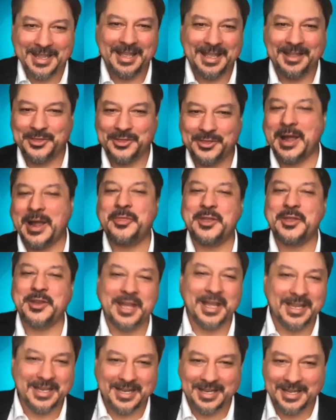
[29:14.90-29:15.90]
throughout the
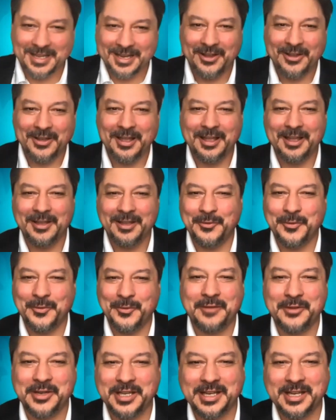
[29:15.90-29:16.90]
night, you know, whenever
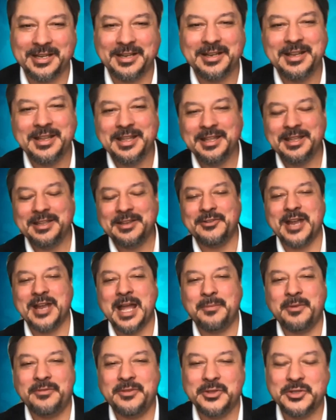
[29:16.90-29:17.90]
you can grab a
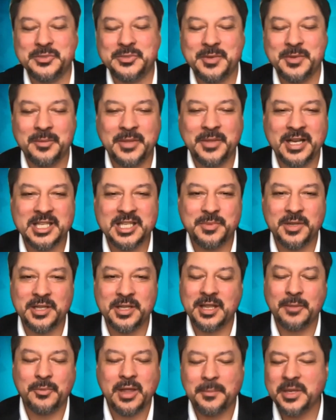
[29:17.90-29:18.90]
few spare minutes. But
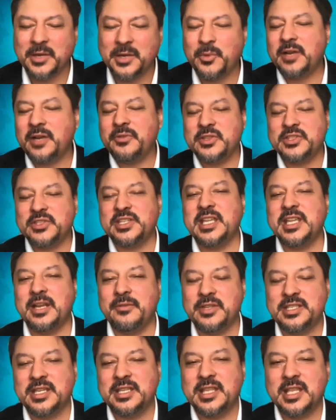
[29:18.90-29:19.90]
I mean, what have you seen? Have you
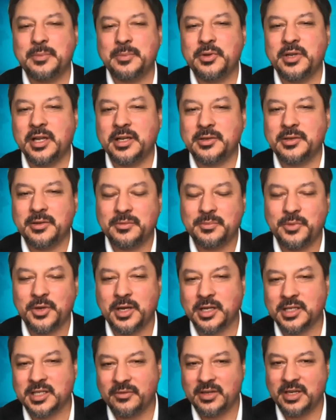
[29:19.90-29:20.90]
seen that
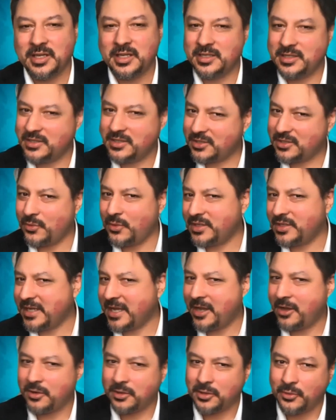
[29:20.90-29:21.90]
productivity is going
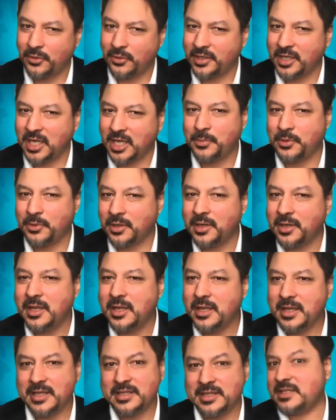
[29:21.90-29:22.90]
down or going up, or
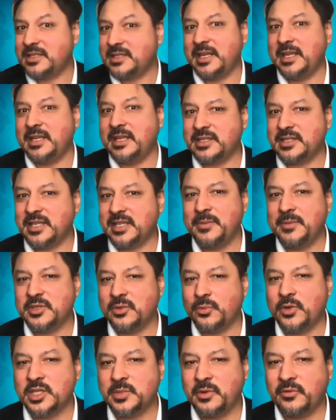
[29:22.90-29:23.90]
is it staying the same as it
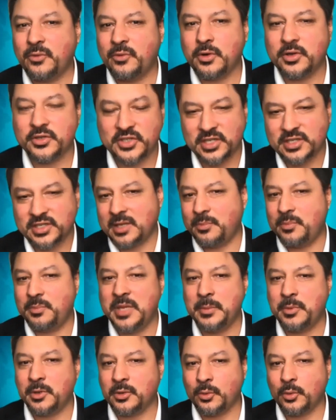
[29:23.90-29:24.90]
was before? It's just that
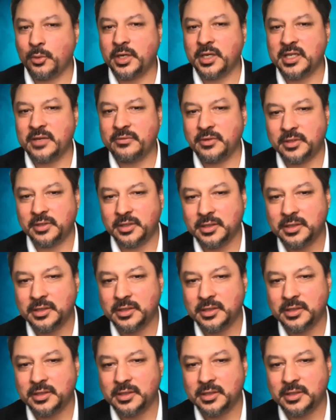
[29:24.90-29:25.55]
people are working differently.